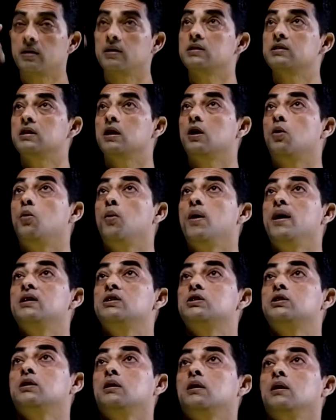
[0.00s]
It is
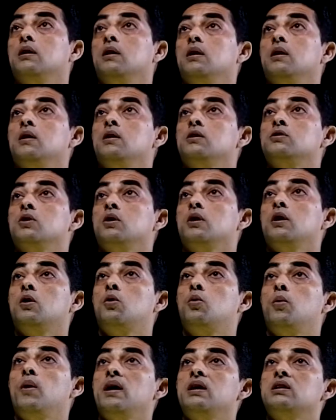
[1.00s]
equation. So
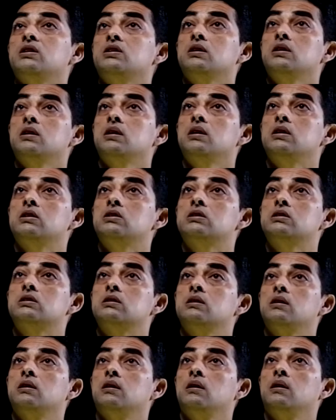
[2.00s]
equation is,